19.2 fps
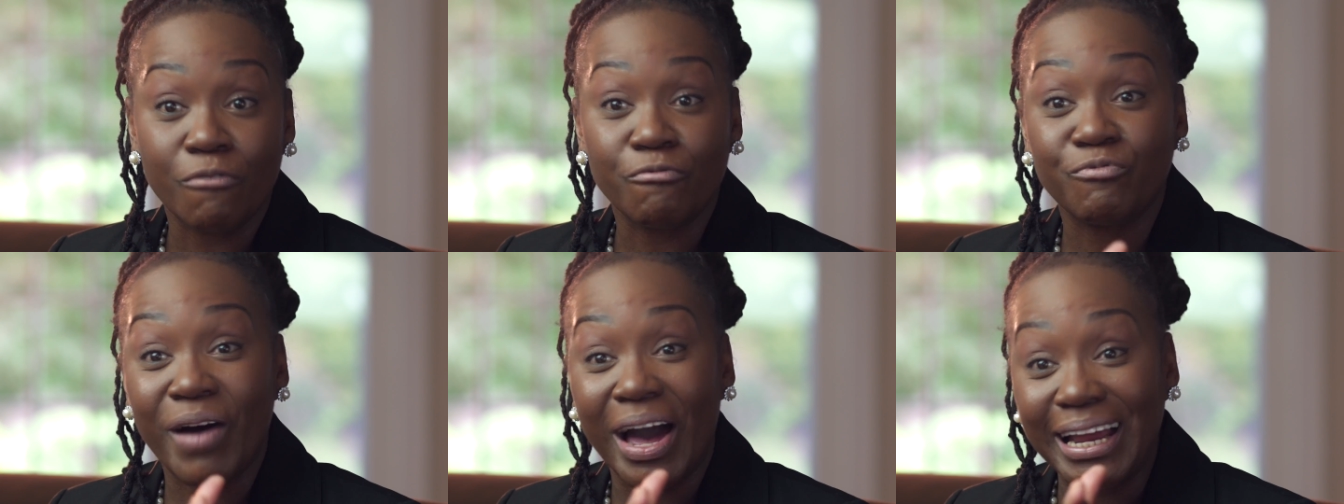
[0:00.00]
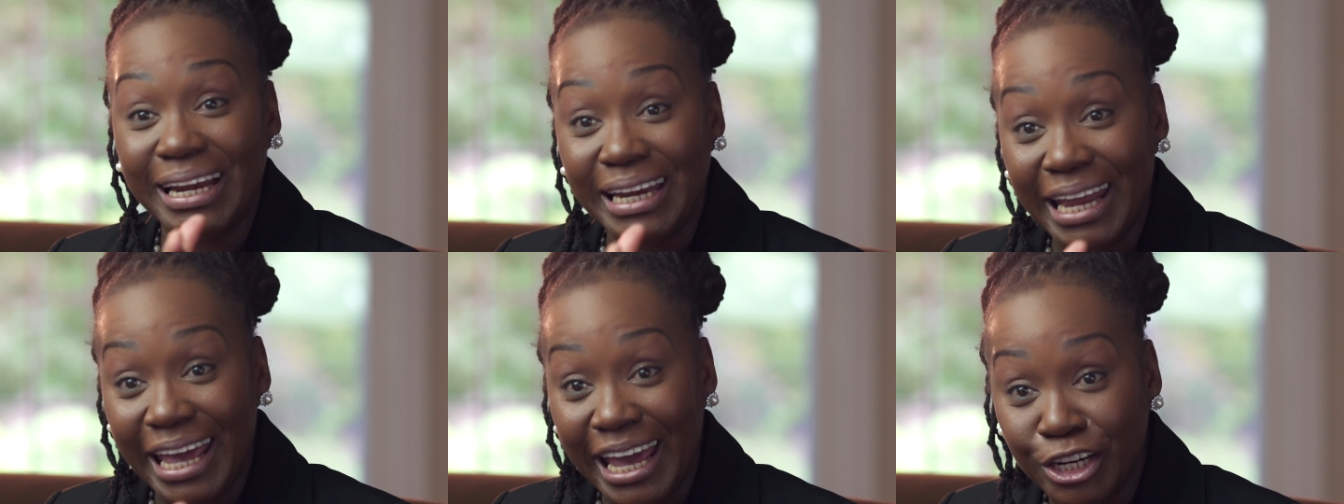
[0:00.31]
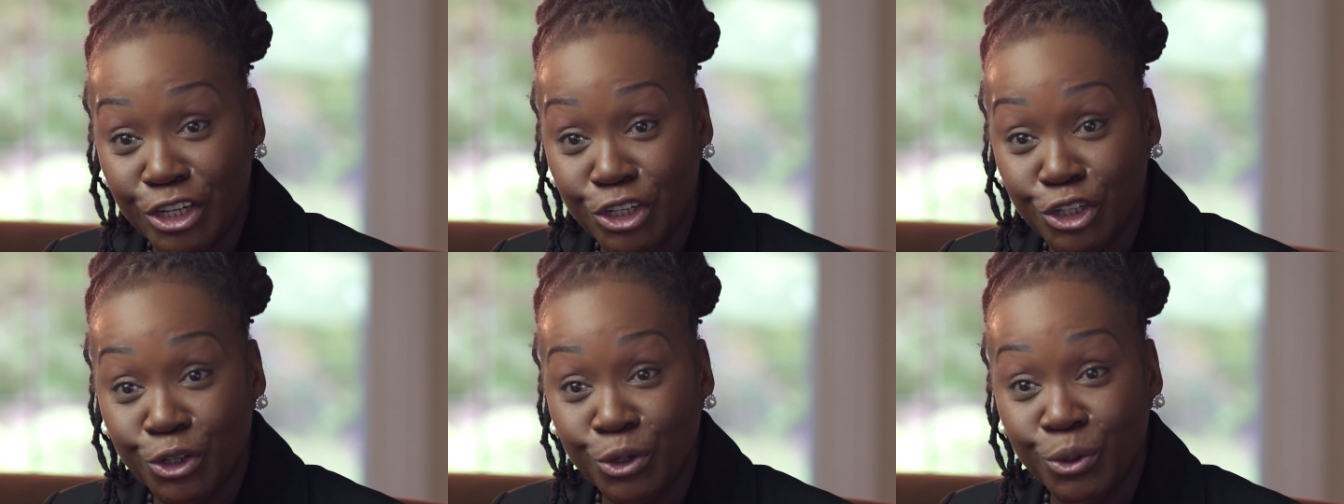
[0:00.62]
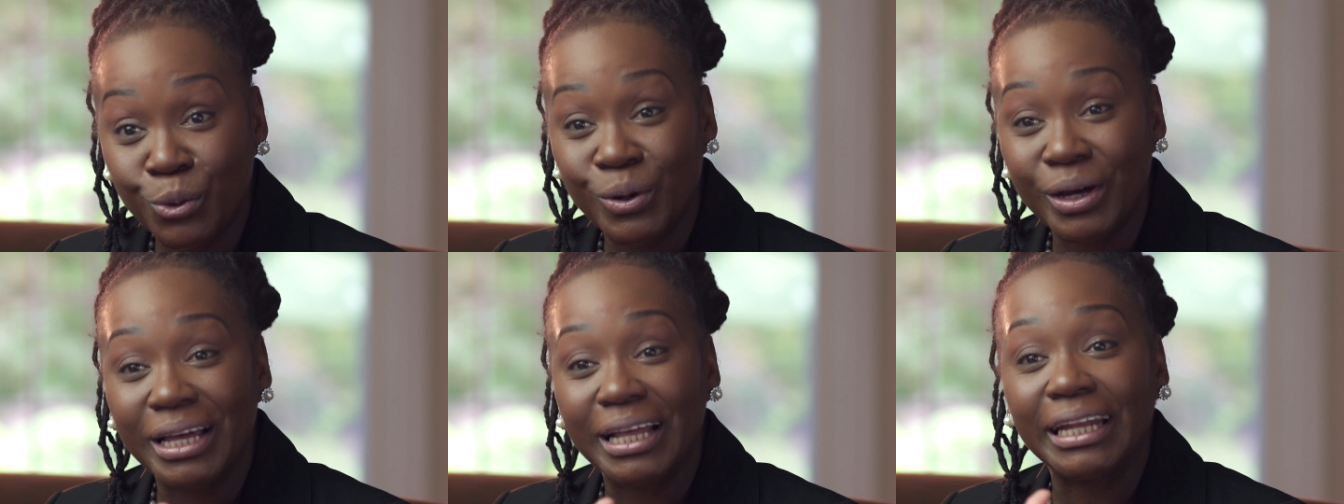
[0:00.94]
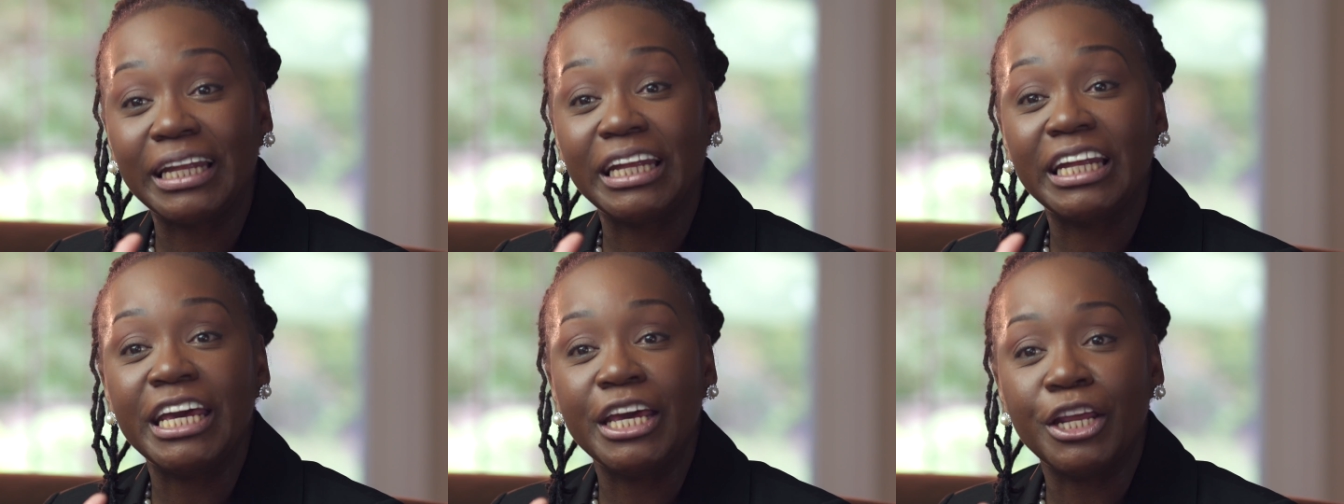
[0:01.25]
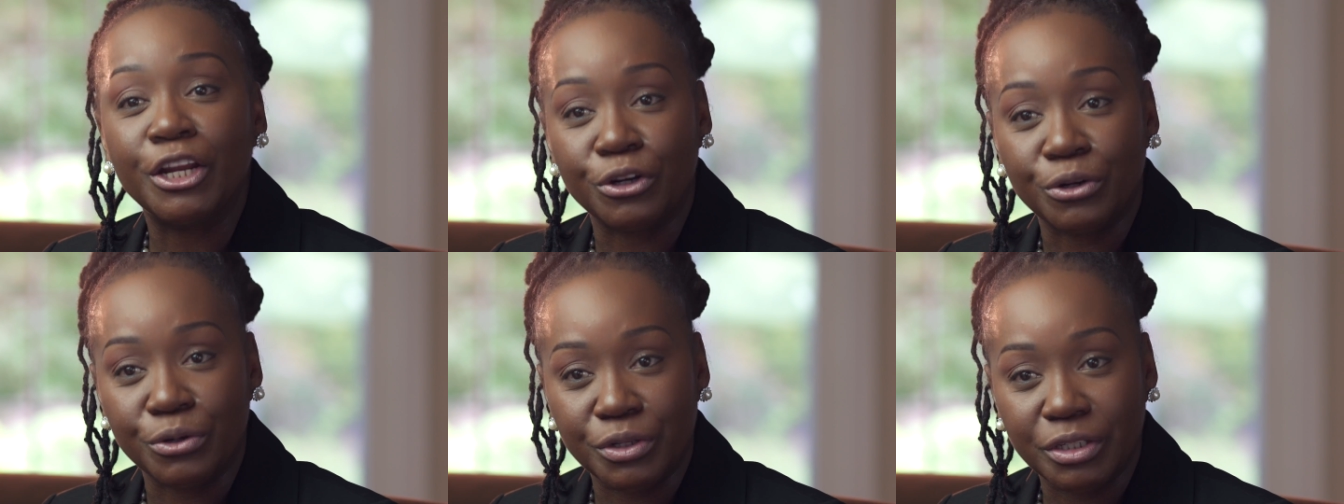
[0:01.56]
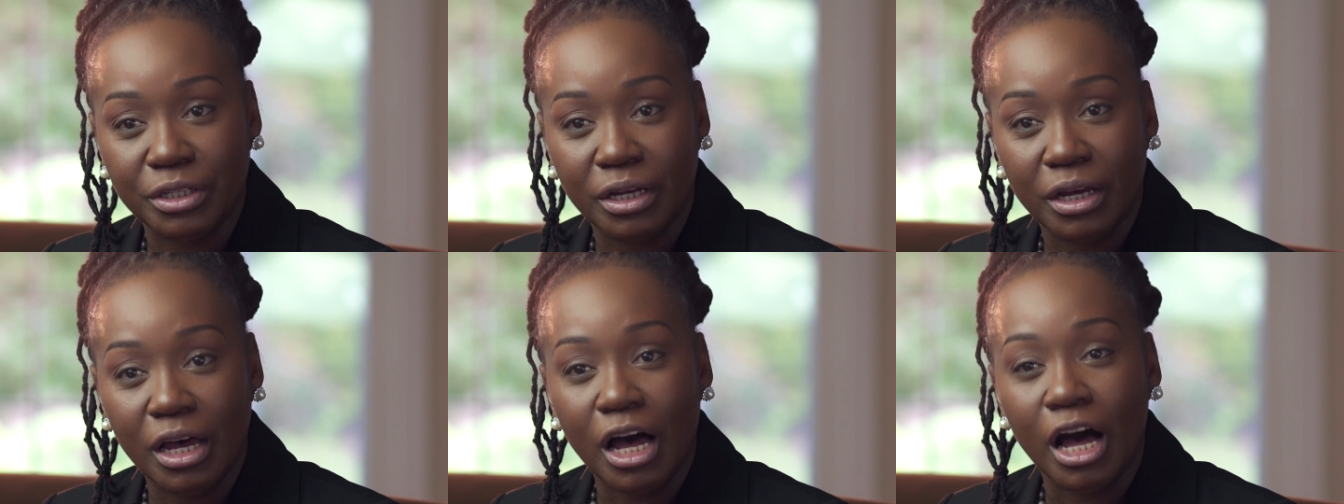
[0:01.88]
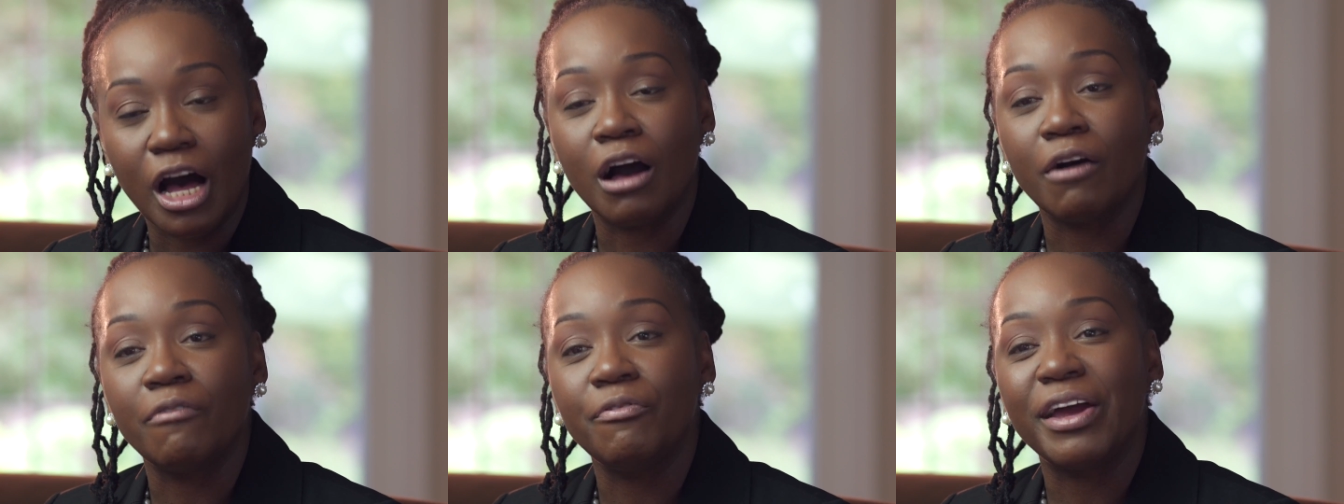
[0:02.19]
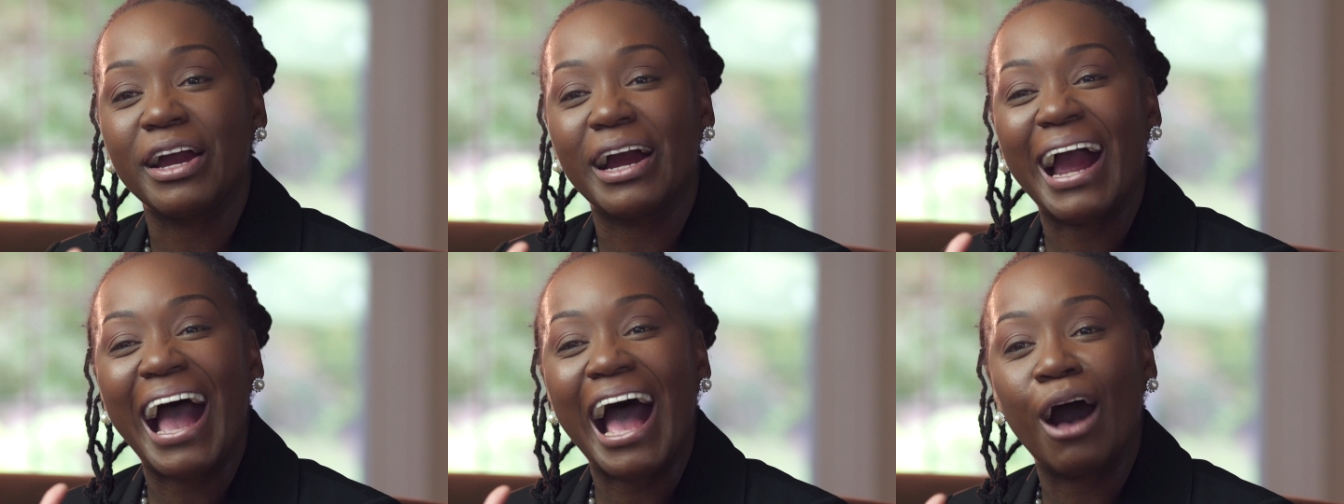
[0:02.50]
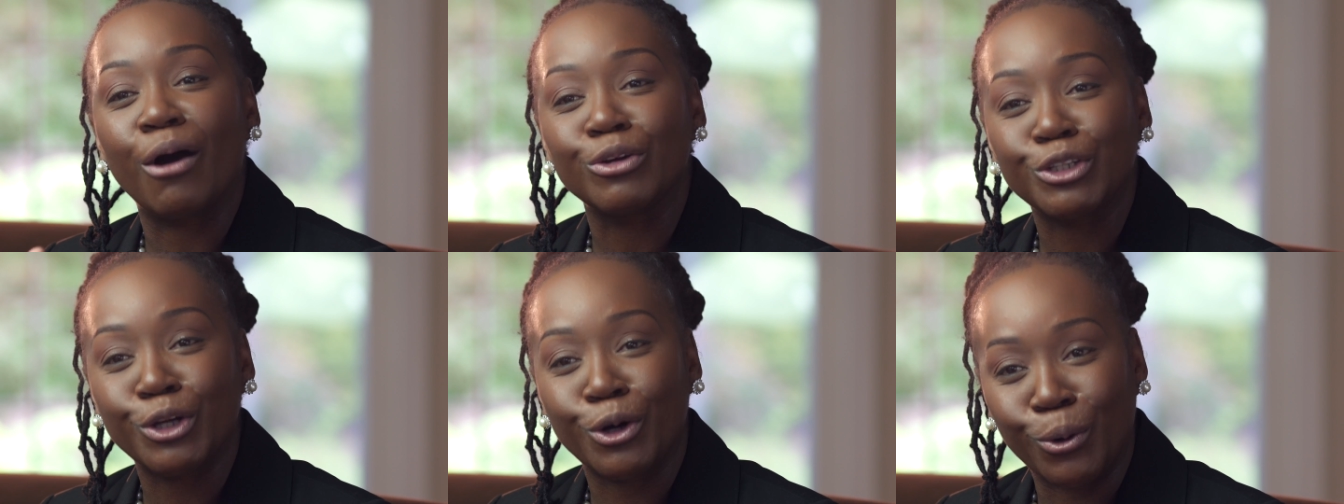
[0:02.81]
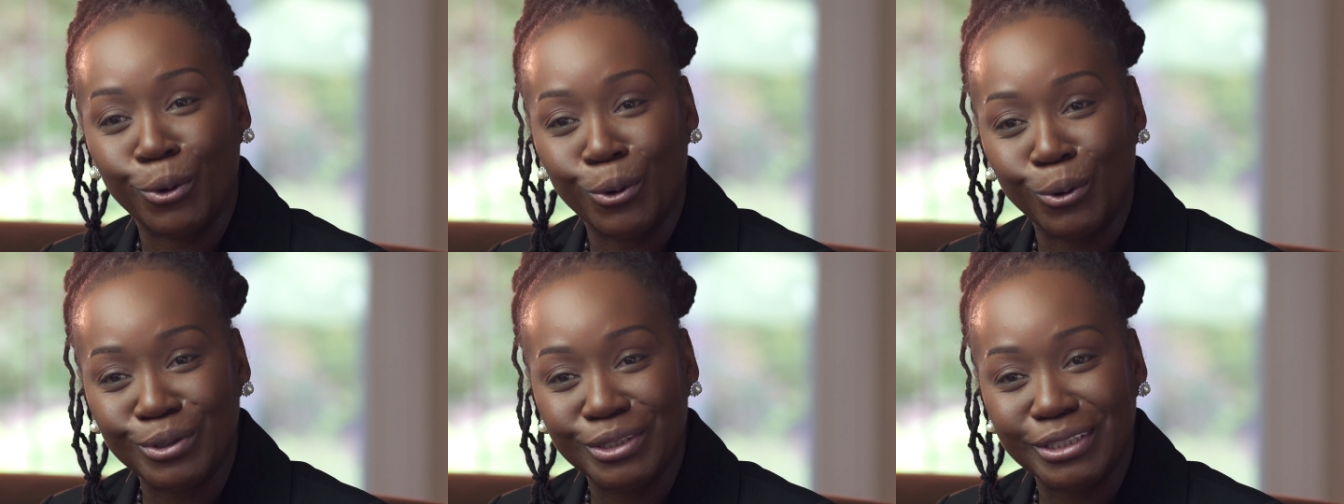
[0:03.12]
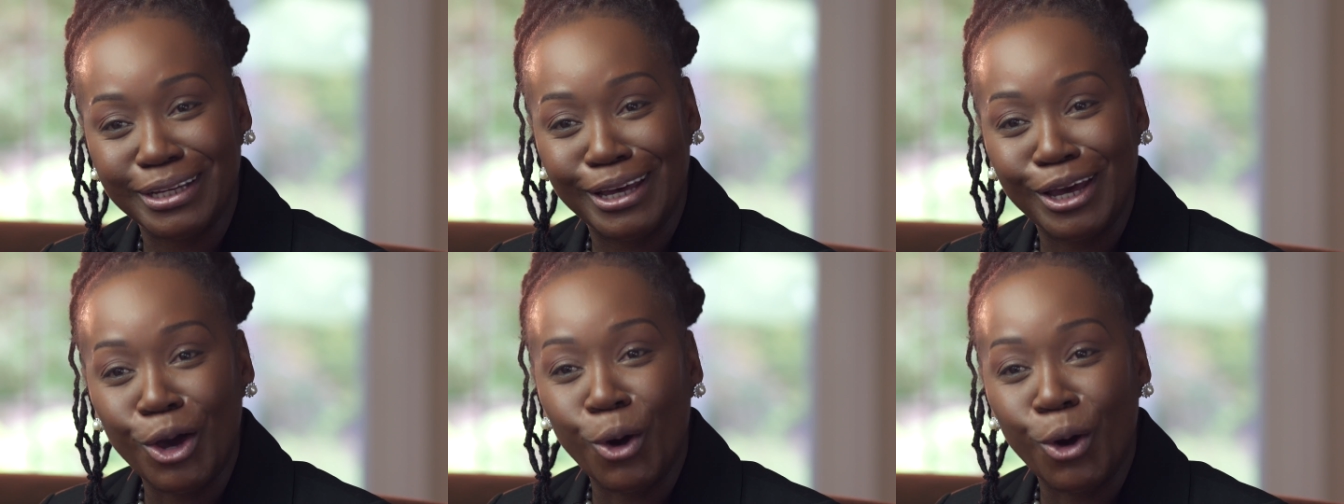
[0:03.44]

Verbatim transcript: Financial leaders of their households.